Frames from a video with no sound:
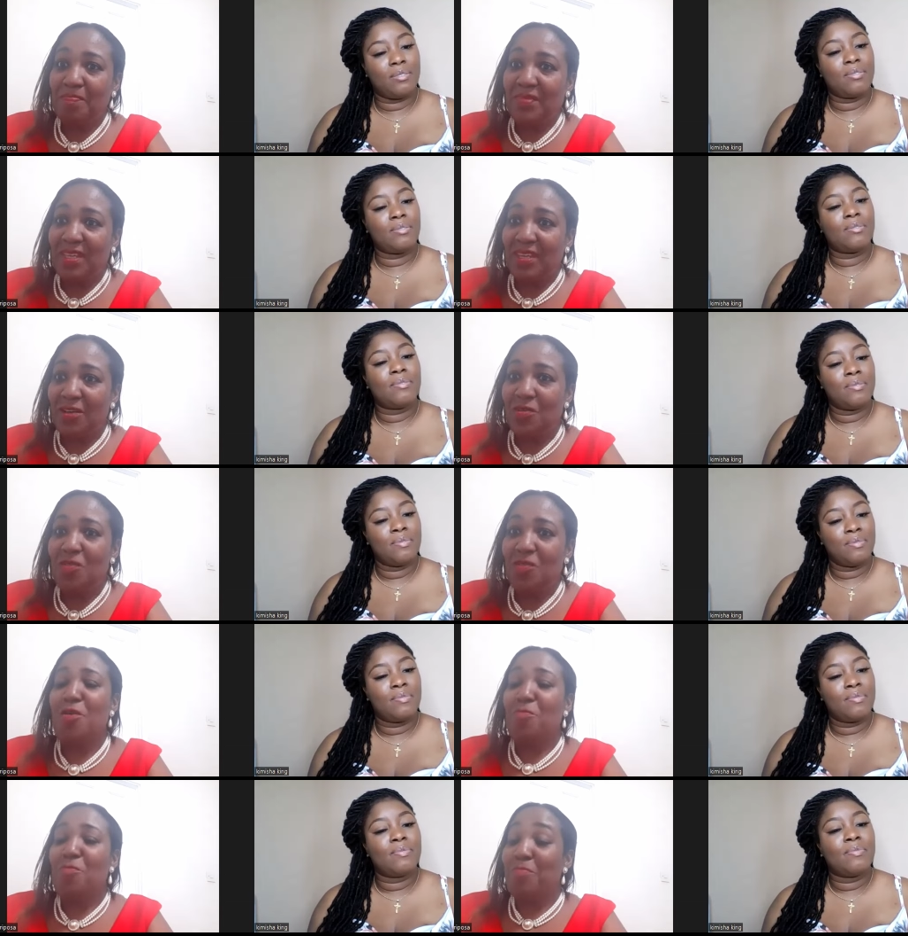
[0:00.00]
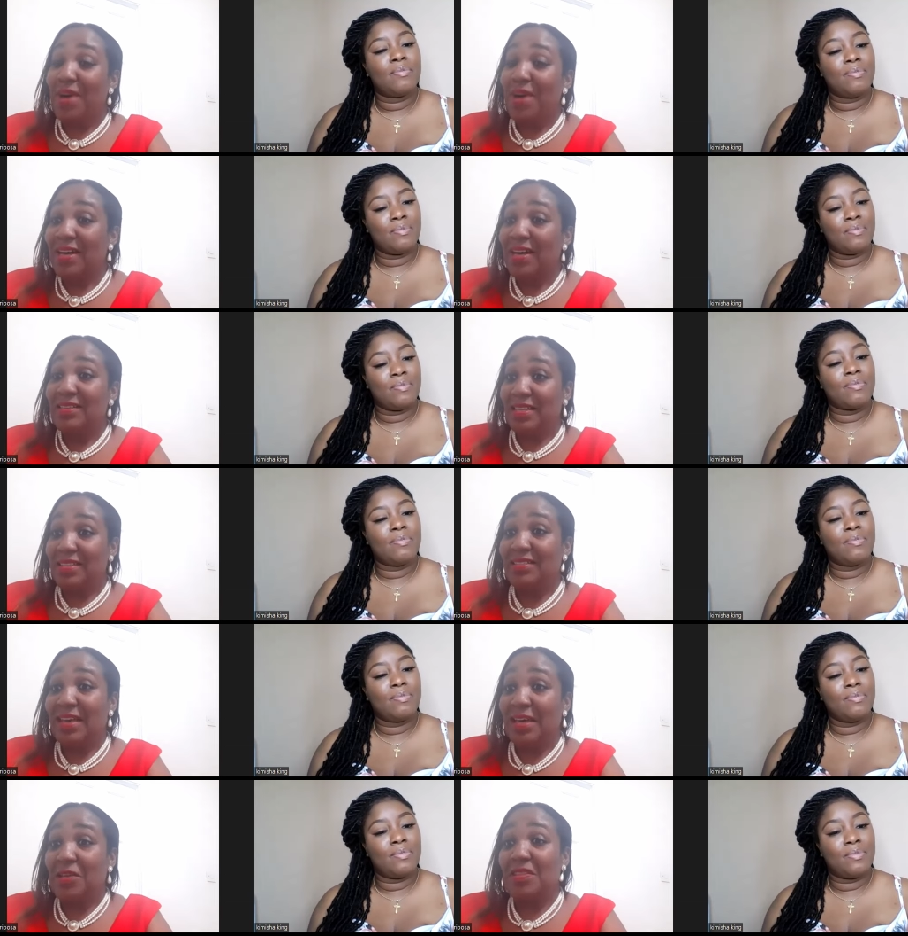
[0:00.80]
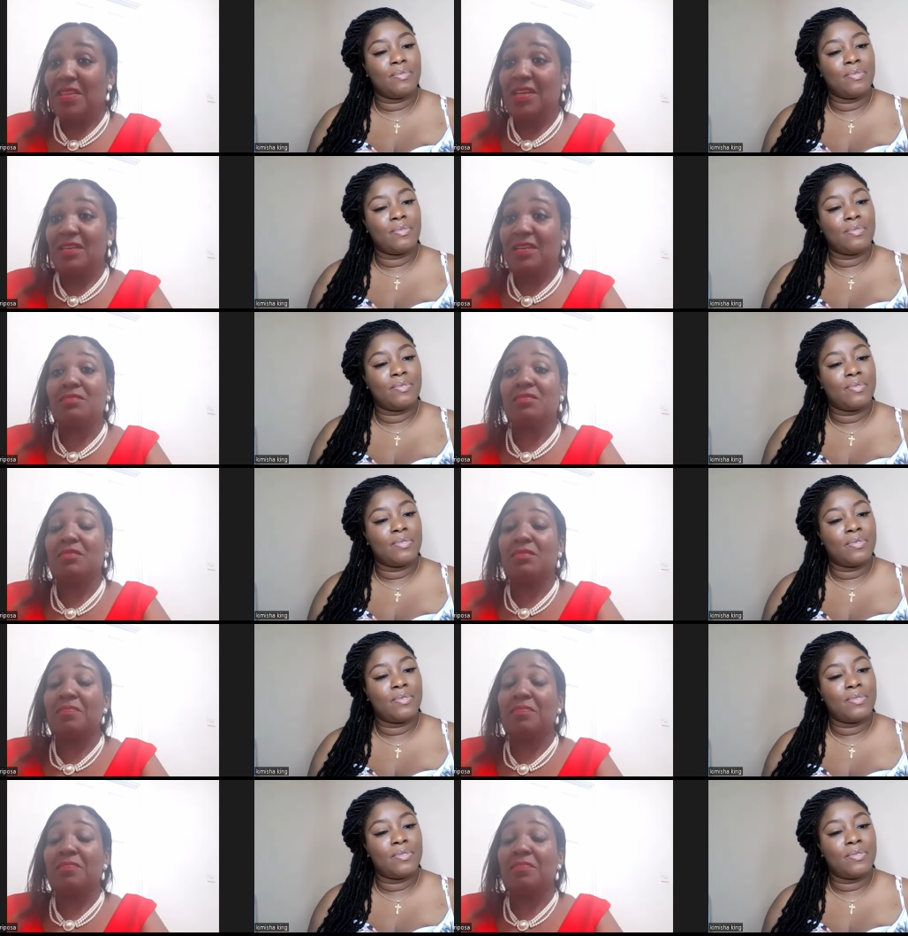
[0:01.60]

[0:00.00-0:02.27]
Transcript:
Speaker 1: You know, but I'll tell you this